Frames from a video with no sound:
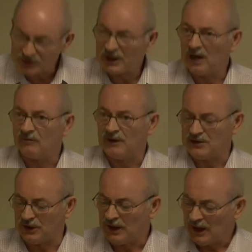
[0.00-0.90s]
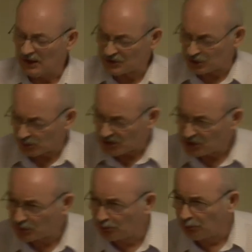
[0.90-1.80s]
salvation. It's the
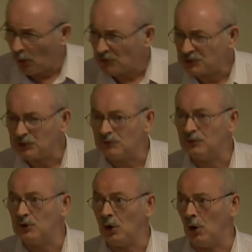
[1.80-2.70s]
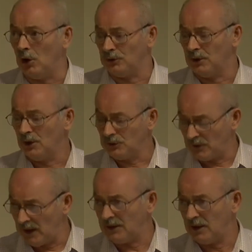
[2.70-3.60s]
response of God to
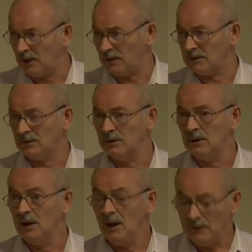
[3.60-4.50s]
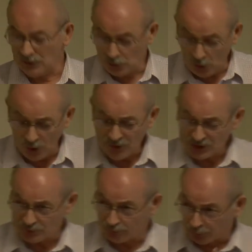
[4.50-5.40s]
that heart that God
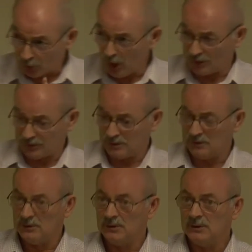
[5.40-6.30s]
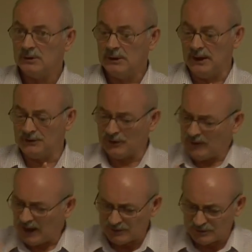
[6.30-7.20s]
has brought into
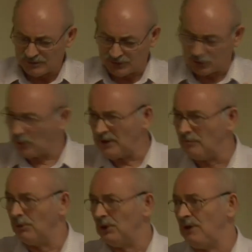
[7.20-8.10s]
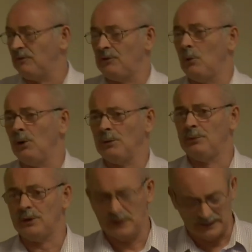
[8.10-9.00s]
that degree of belief, if you want to
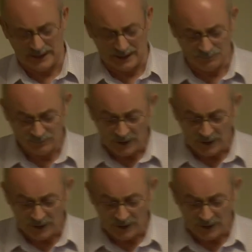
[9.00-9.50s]
put it like that.